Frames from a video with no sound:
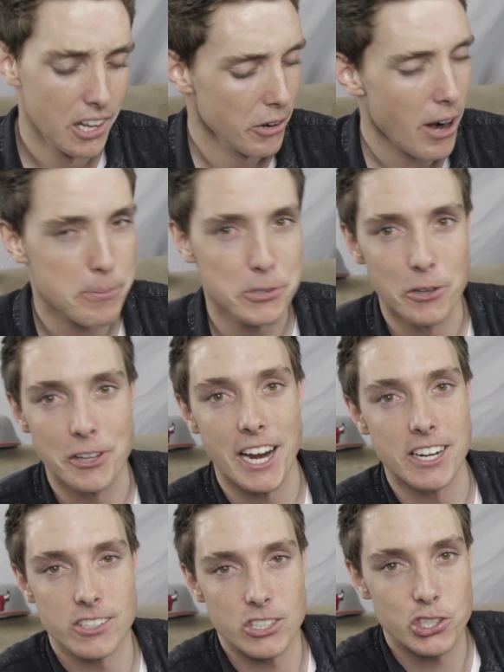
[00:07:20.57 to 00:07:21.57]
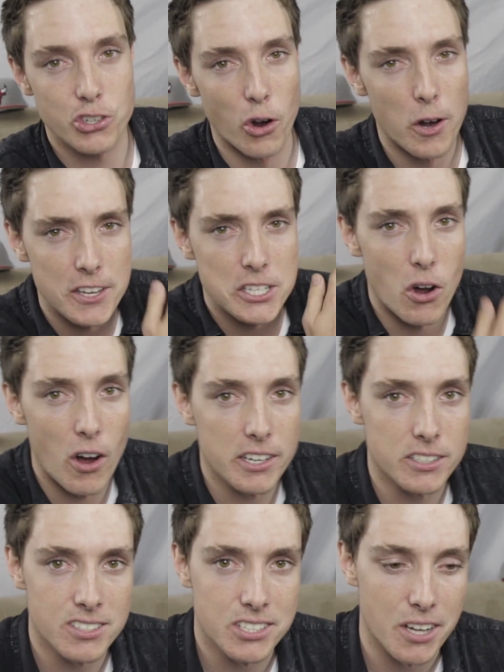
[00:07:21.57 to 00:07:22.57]
They're absolutely going to destroy the
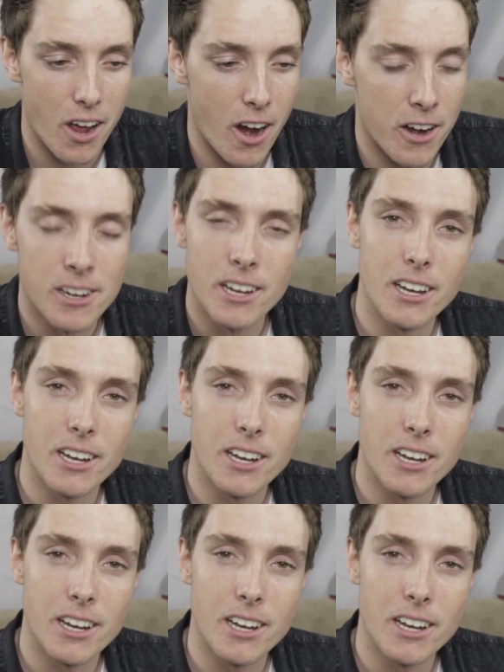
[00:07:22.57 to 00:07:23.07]
Titans, so